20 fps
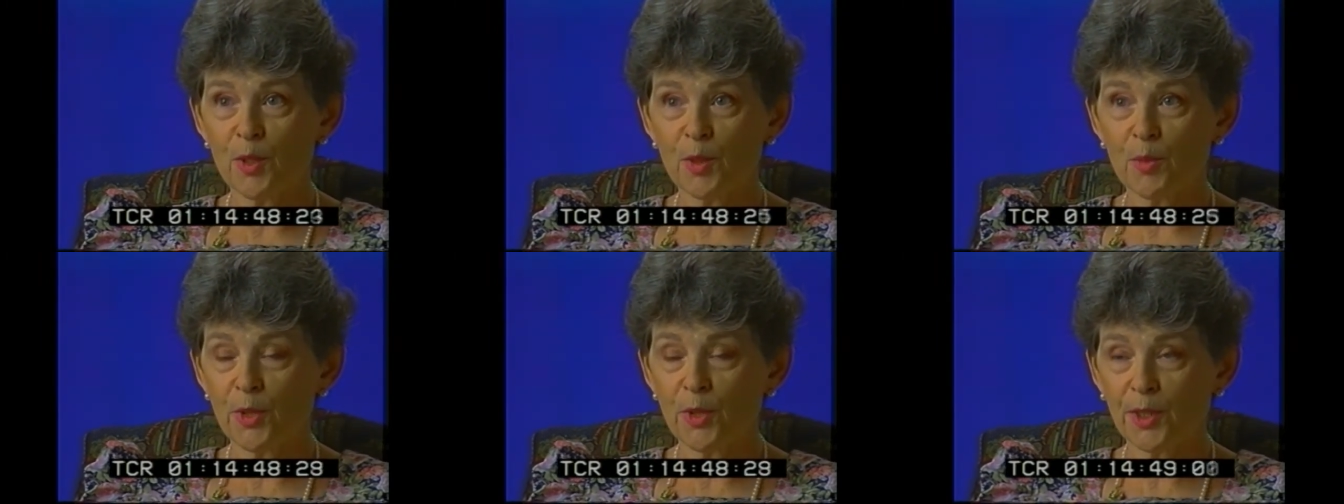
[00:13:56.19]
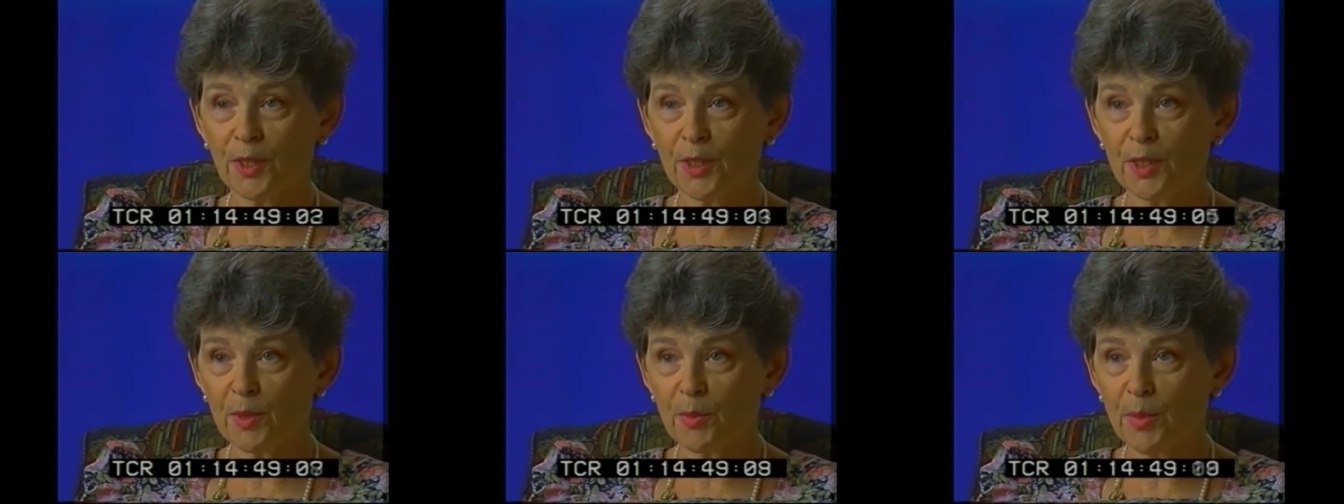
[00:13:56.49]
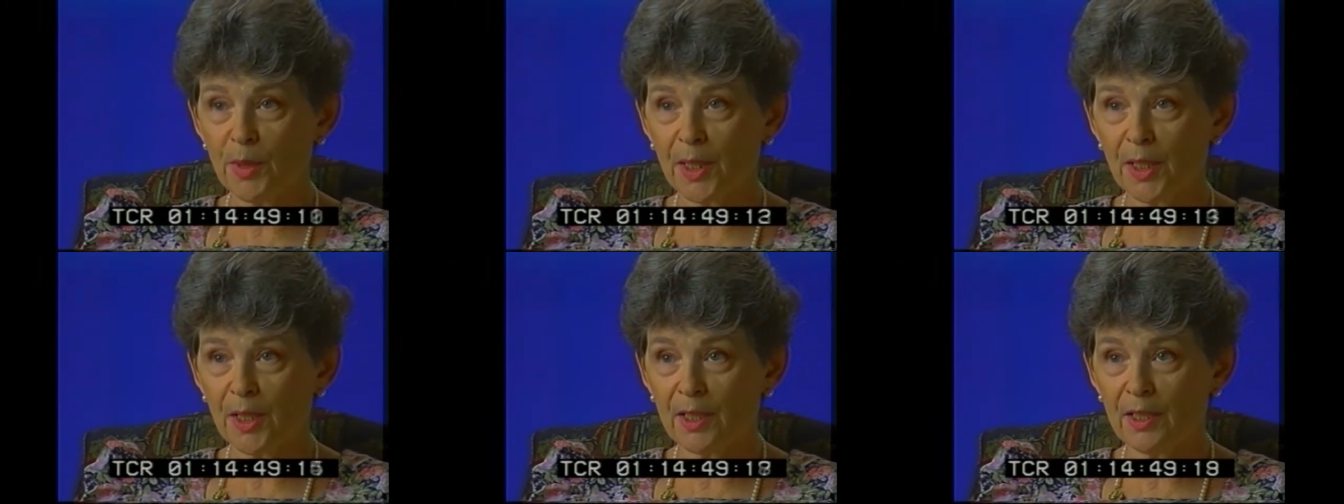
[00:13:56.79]

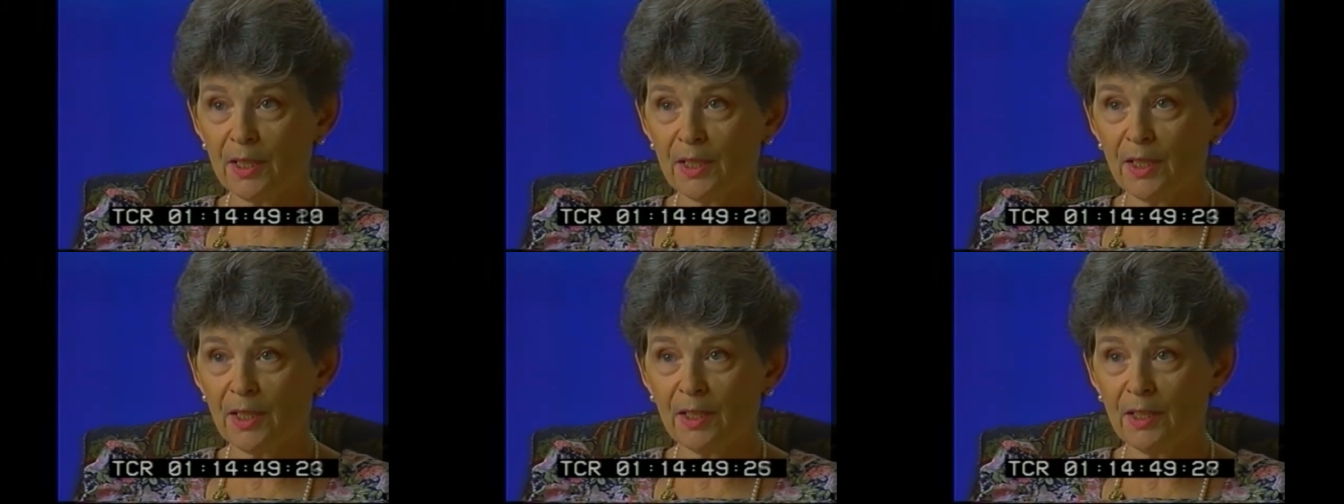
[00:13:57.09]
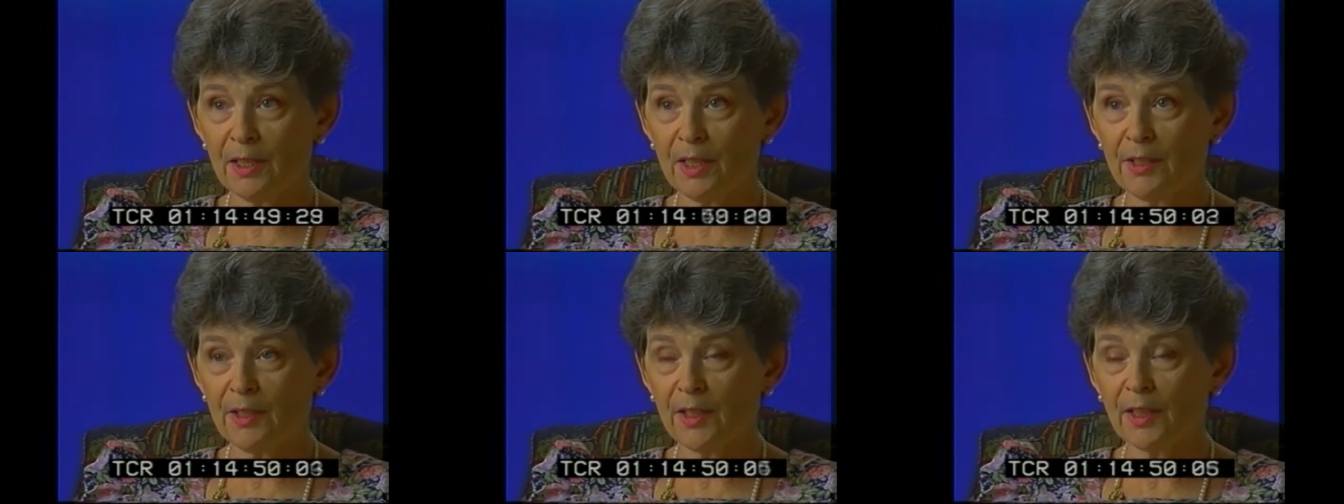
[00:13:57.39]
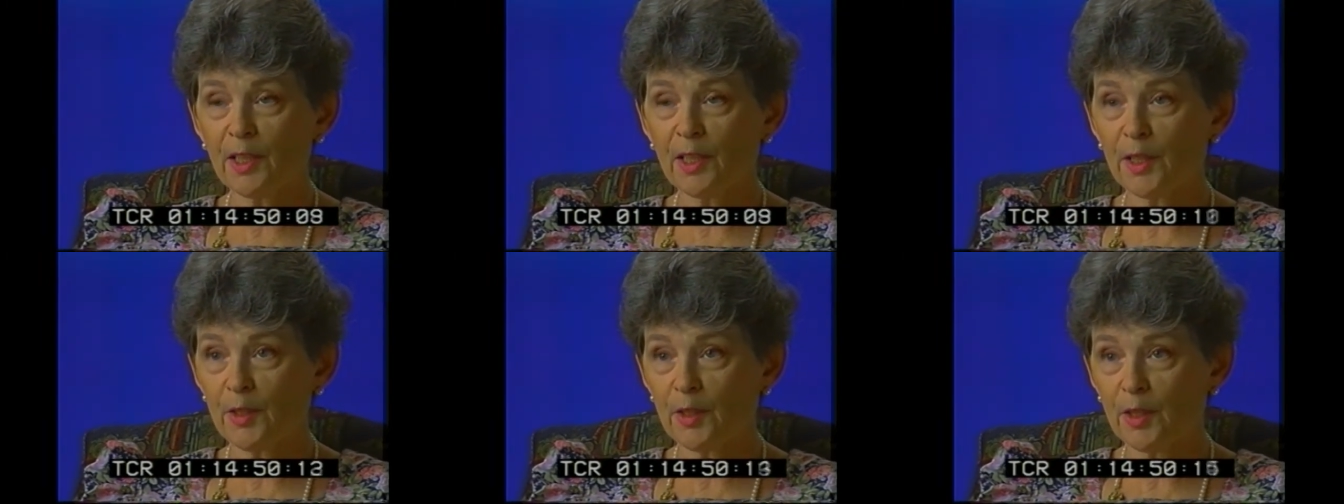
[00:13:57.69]
participate in anything
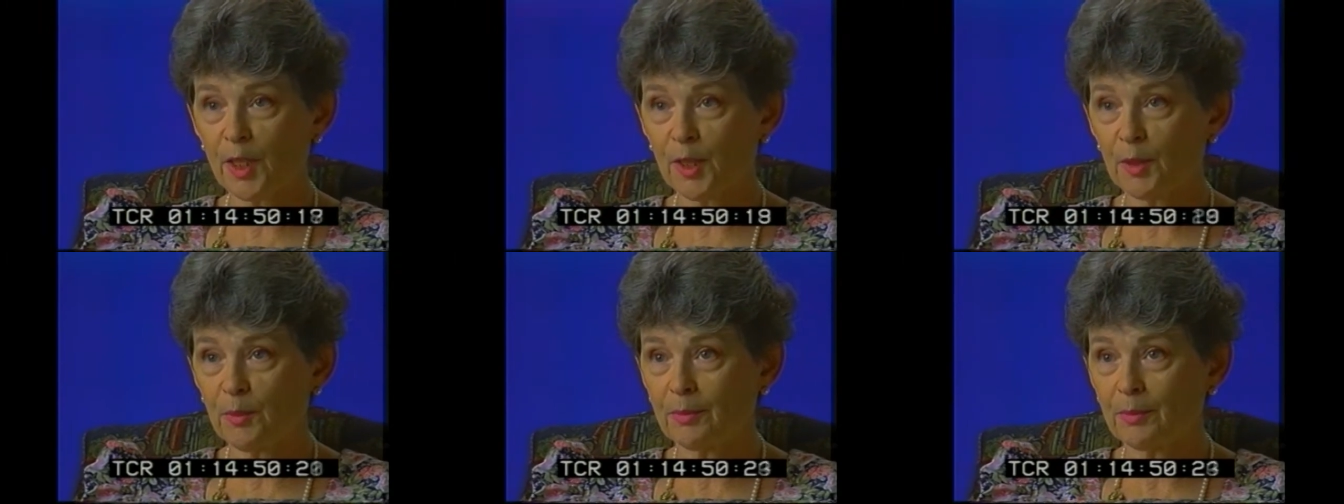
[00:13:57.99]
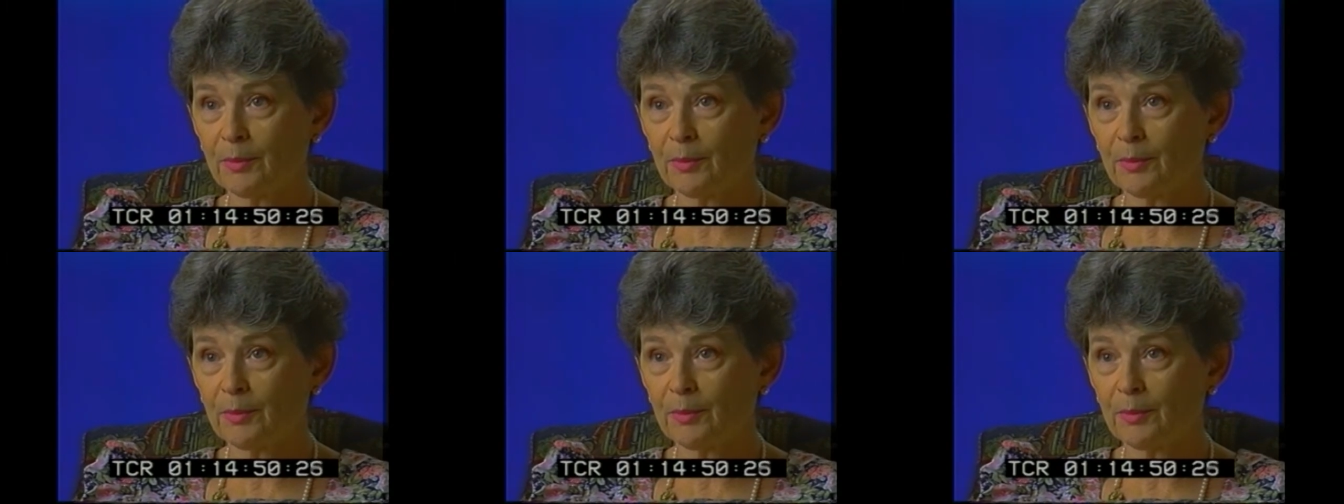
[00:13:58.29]
like that.